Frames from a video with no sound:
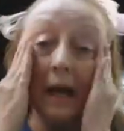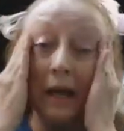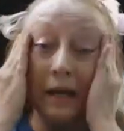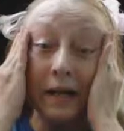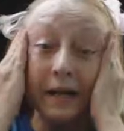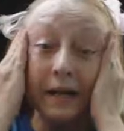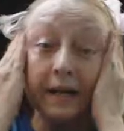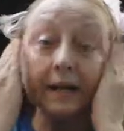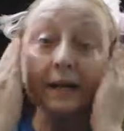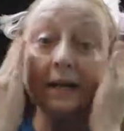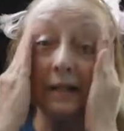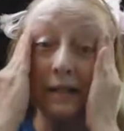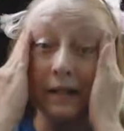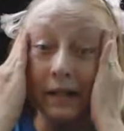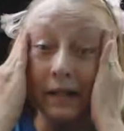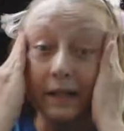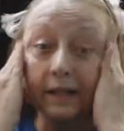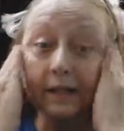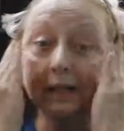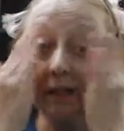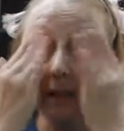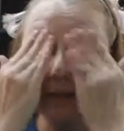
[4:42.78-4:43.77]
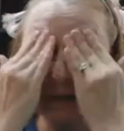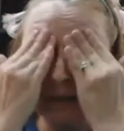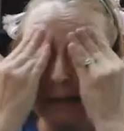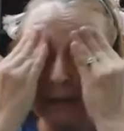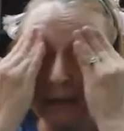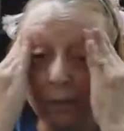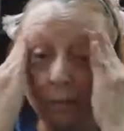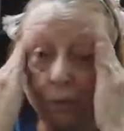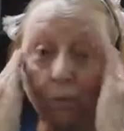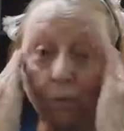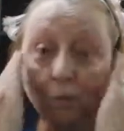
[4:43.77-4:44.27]
And I got to tell you,
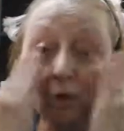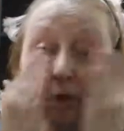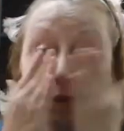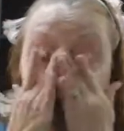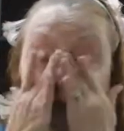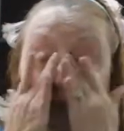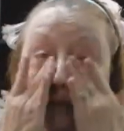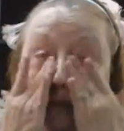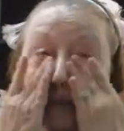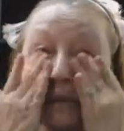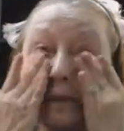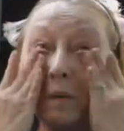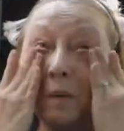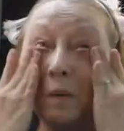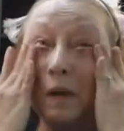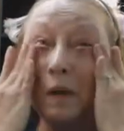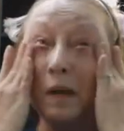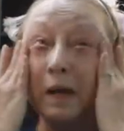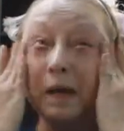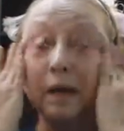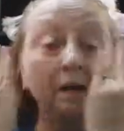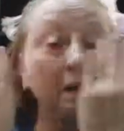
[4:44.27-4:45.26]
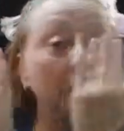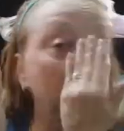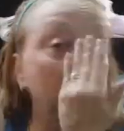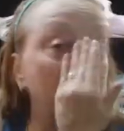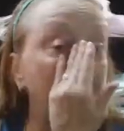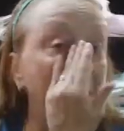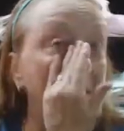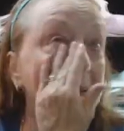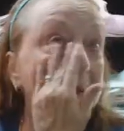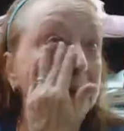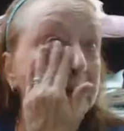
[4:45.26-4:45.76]
it's working well.
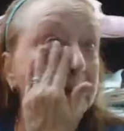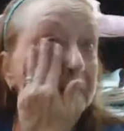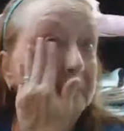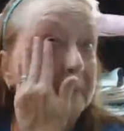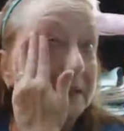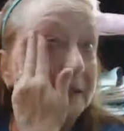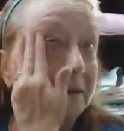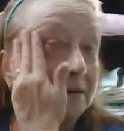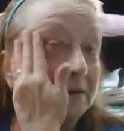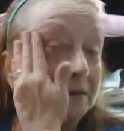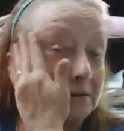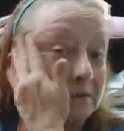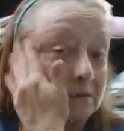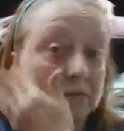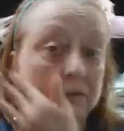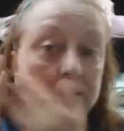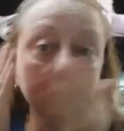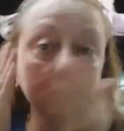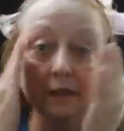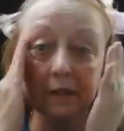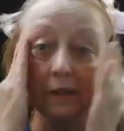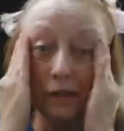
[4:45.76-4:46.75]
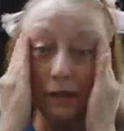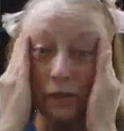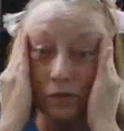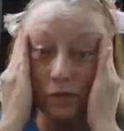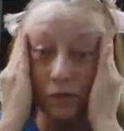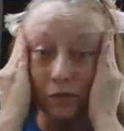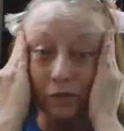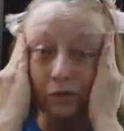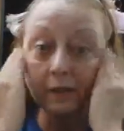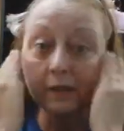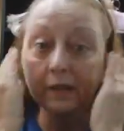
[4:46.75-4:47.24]
I mean, it really and
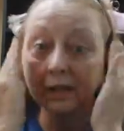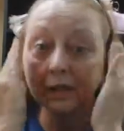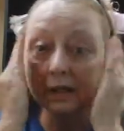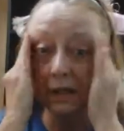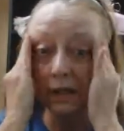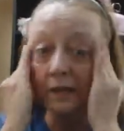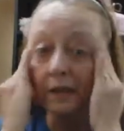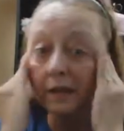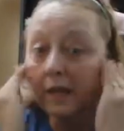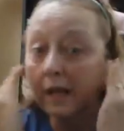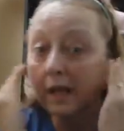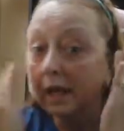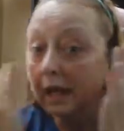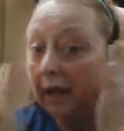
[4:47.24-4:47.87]
truly is.